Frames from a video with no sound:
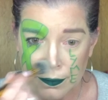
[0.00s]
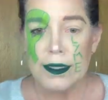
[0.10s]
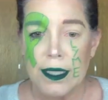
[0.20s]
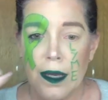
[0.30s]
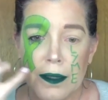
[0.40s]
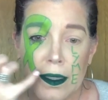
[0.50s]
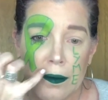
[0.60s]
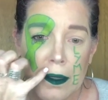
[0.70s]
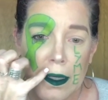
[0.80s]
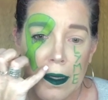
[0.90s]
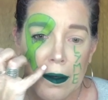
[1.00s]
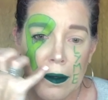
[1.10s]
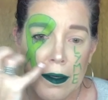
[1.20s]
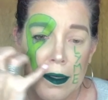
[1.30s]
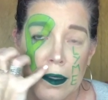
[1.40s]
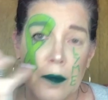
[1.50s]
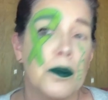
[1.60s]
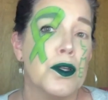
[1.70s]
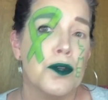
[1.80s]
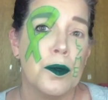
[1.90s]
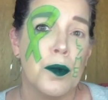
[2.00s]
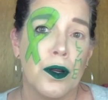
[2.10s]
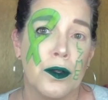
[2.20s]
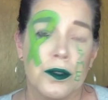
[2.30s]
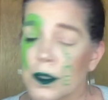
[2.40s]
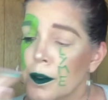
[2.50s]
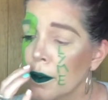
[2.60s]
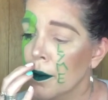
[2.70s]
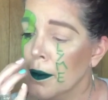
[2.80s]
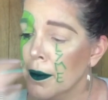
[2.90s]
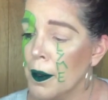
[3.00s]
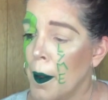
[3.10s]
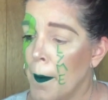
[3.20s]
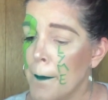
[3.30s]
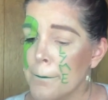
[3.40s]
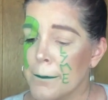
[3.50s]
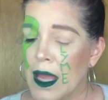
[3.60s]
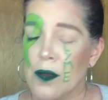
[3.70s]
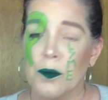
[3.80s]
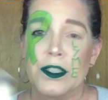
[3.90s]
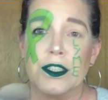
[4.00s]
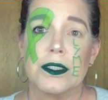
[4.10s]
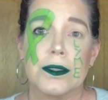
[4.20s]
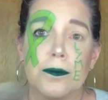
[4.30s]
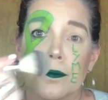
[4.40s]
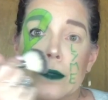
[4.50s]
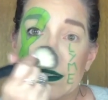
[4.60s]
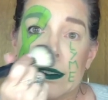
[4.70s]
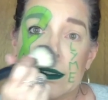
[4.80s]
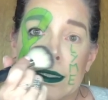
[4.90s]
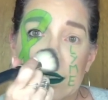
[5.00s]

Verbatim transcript: that's how we do it here in the beauty world. We just itchy,